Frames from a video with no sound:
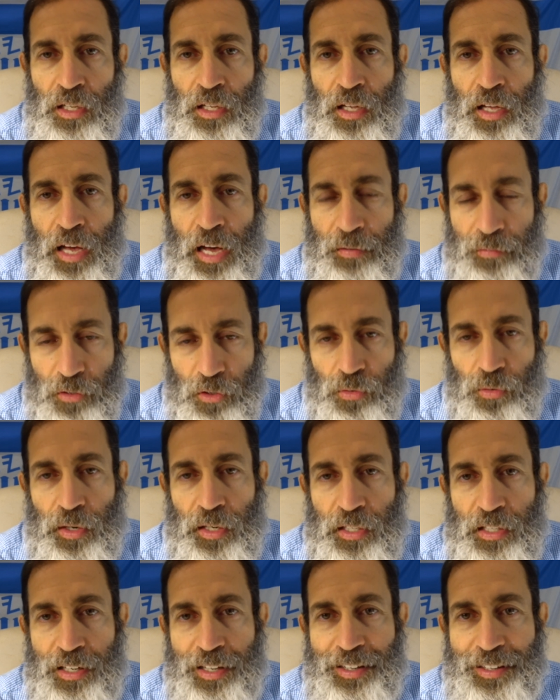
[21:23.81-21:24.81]
Have a
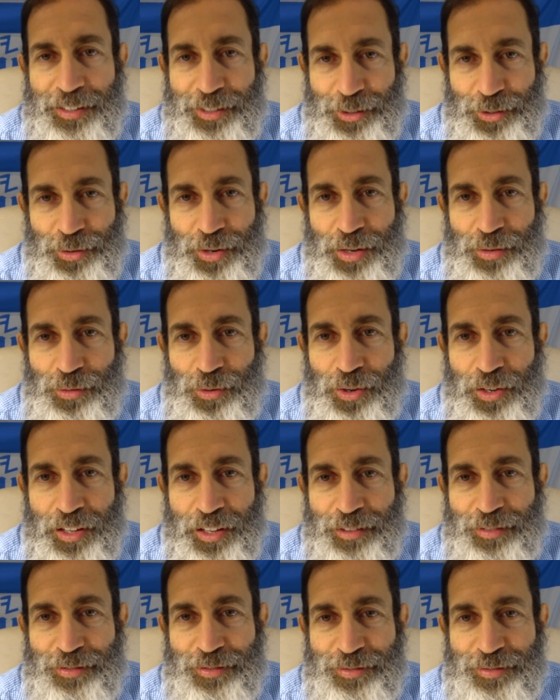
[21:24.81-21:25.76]
great day and a great real life.